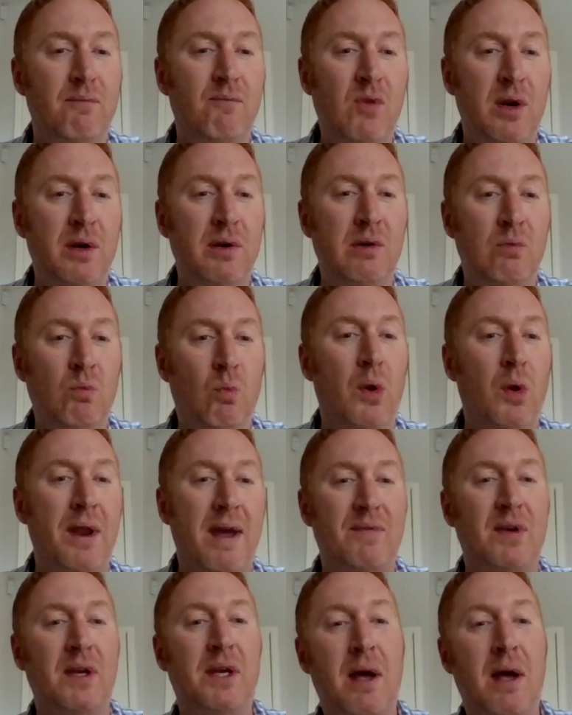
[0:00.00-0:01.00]
than
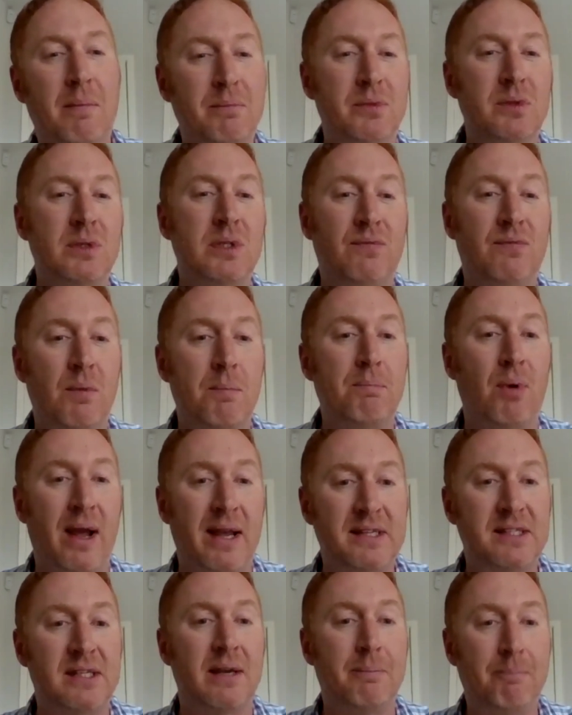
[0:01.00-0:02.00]
whatever comes from
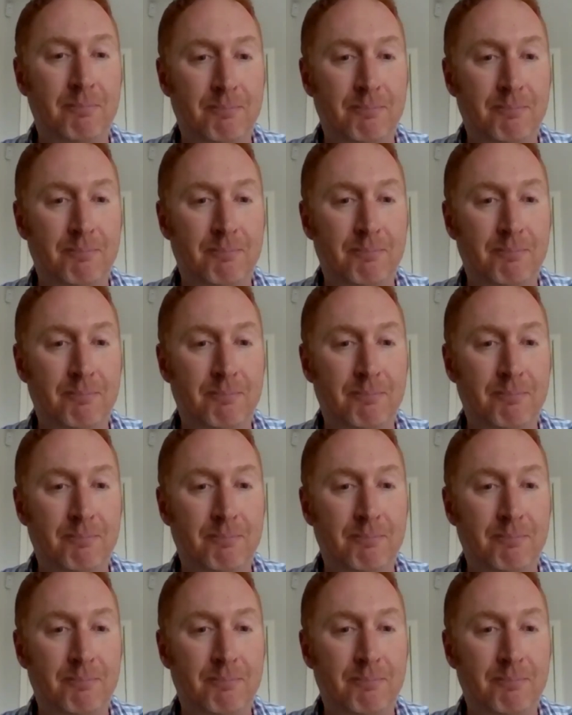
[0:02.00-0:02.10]
Brexit.